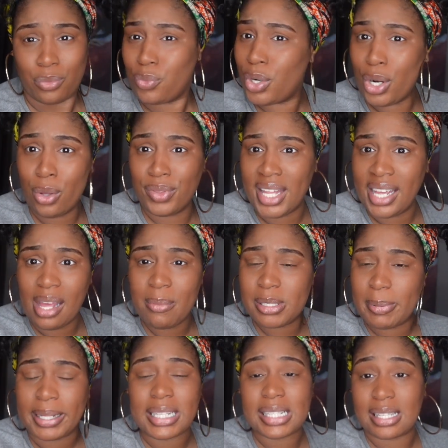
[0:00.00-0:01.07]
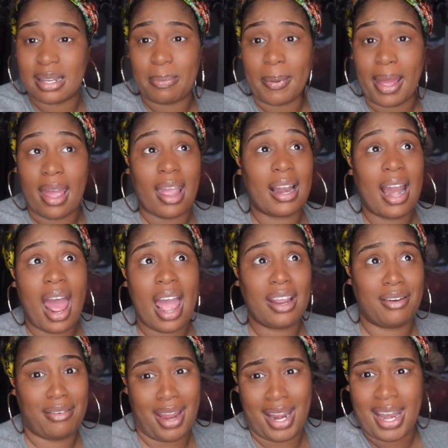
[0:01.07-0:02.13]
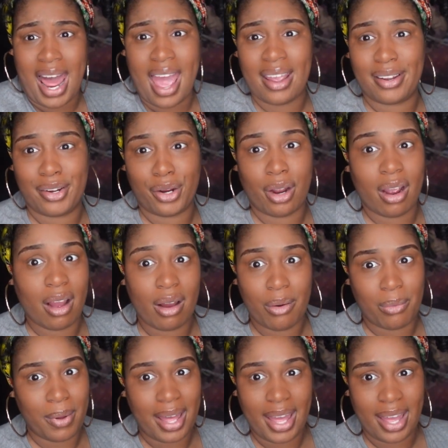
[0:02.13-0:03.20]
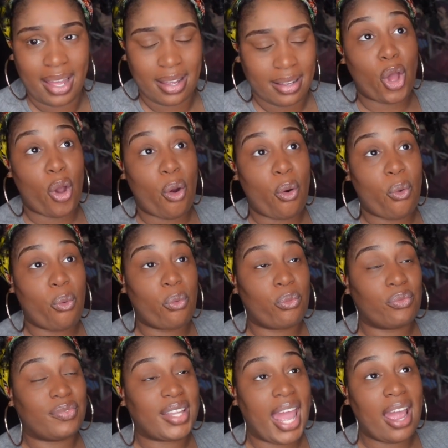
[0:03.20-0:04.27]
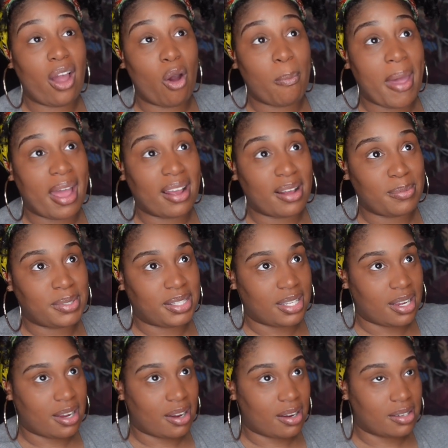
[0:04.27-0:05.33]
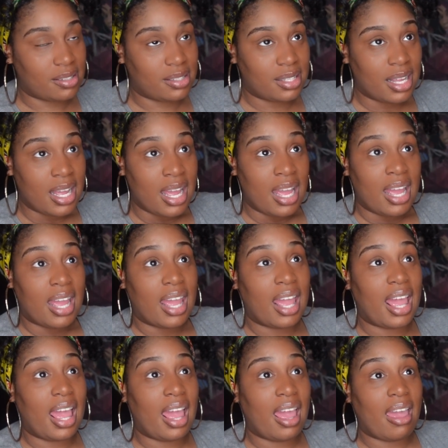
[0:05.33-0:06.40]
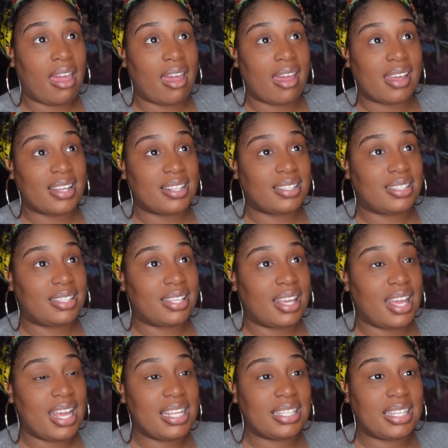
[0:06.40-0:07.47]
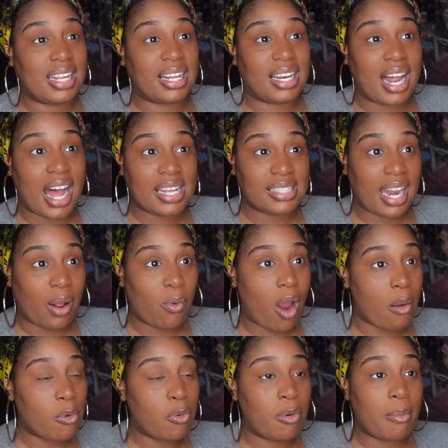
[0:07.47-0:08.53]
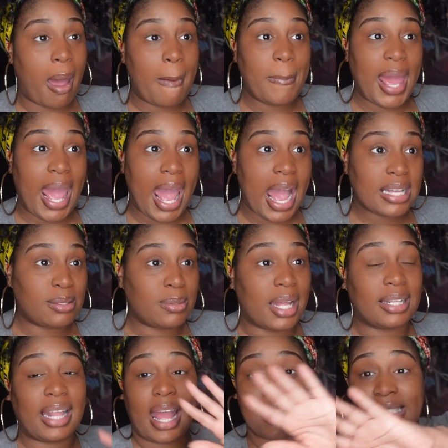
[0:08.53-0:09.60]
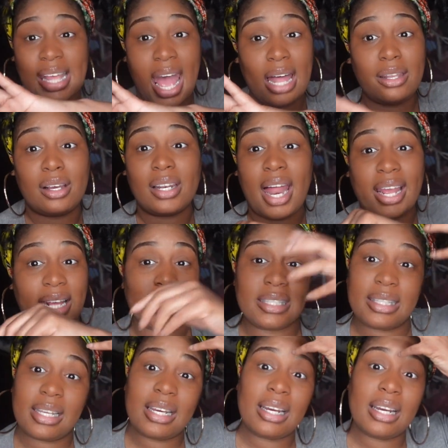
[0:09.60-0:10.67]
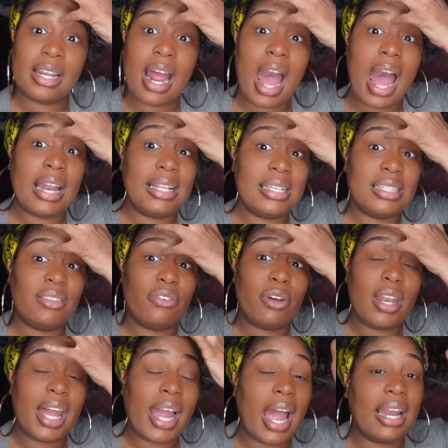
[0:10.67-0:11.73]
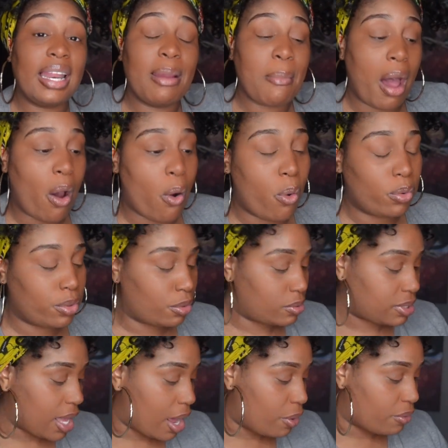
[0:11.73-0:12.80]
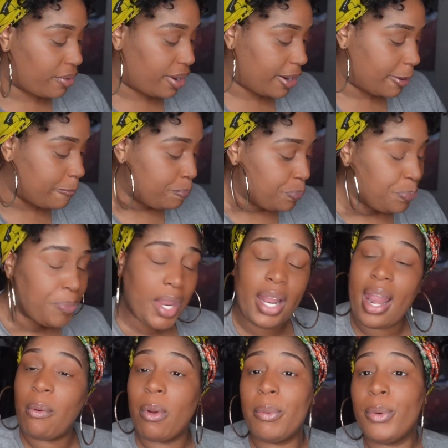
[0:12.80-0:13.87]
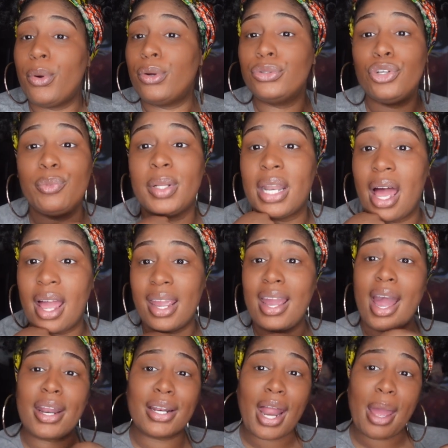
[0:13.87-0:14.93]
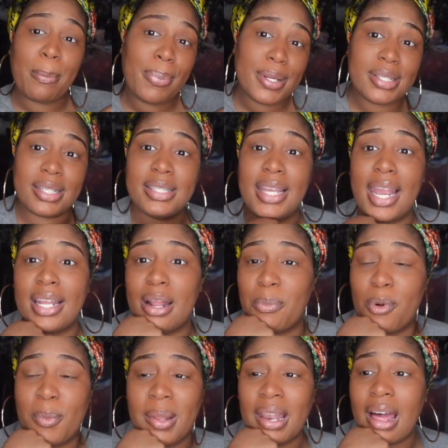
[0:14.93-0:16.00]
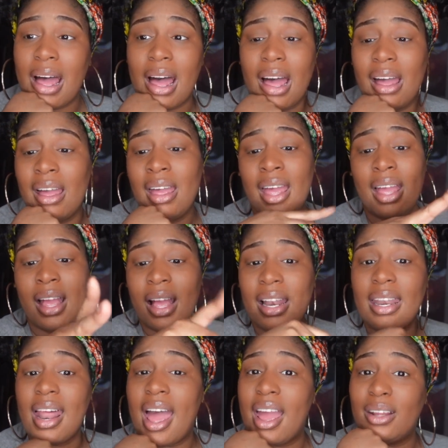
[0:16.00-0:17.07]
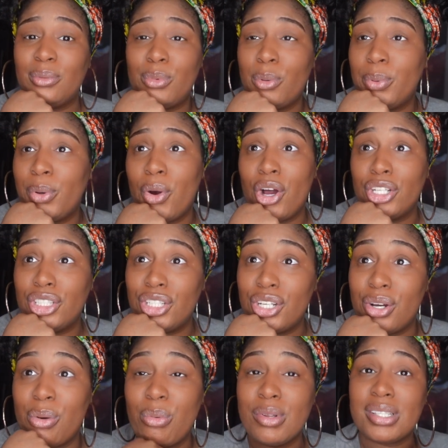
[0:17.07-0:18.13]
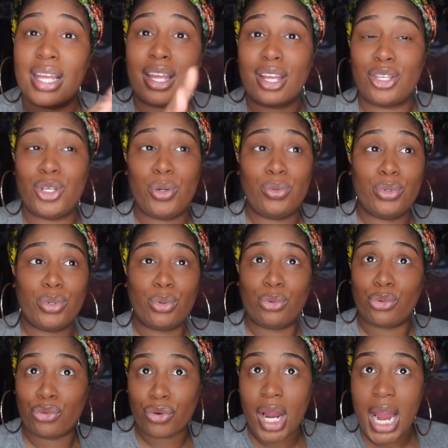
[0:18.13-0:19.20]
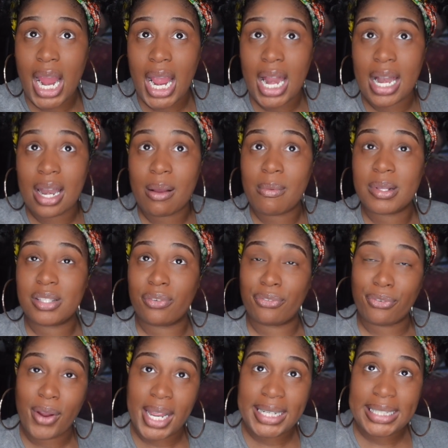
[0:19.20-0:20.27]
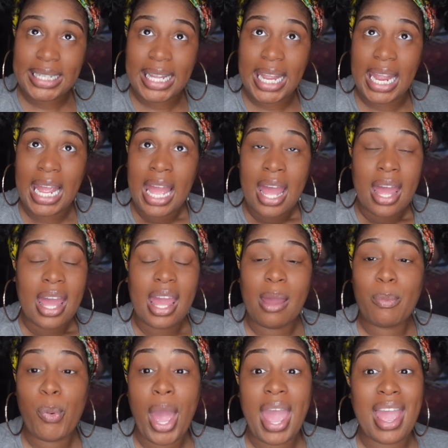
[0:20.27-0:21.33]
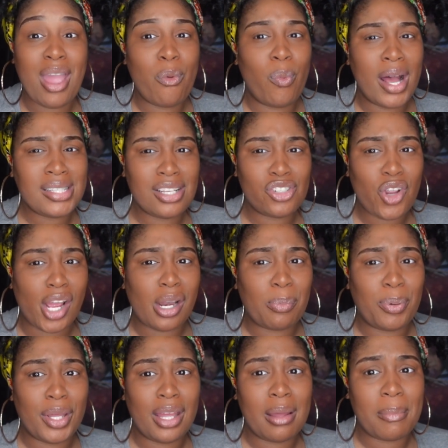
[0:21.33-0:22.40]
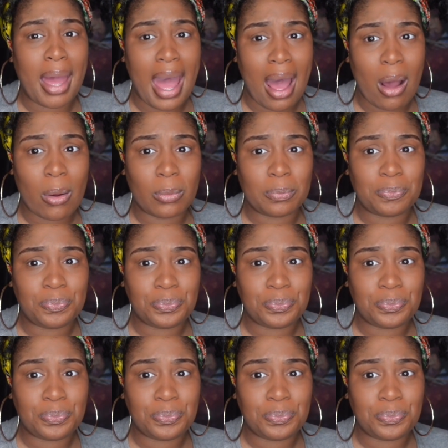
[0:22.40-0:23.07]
What do you think he was about to sleep at? And I agree, like, girl, what? So they go back upstairs and he's in the closet, like, where I'm gonna put my bags. So like, that side look like it's done. I just feel like I need my own little side over here. Like, what we gonna do, Milan? He kind of like puts his hand up on Milan. Like, what we gonna do? It was like a cute little grin. It was friendly. He wasn't trying to put him out.